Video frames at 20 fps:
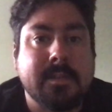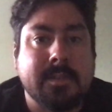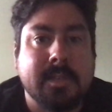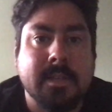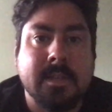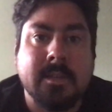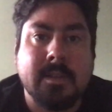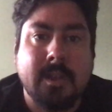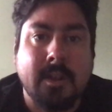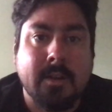
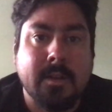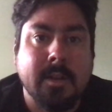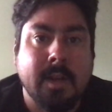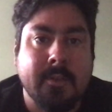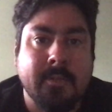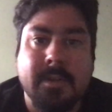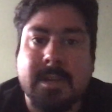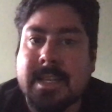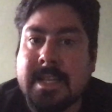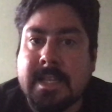that are
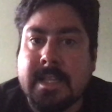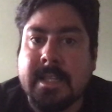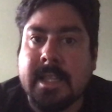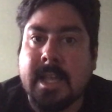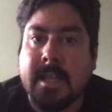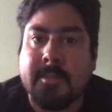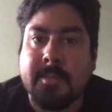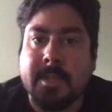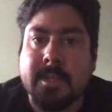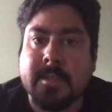covered in
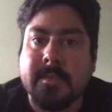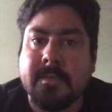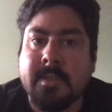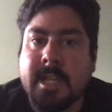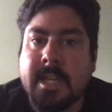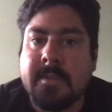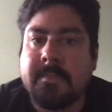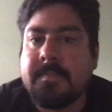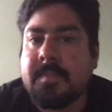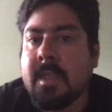that piece of lit.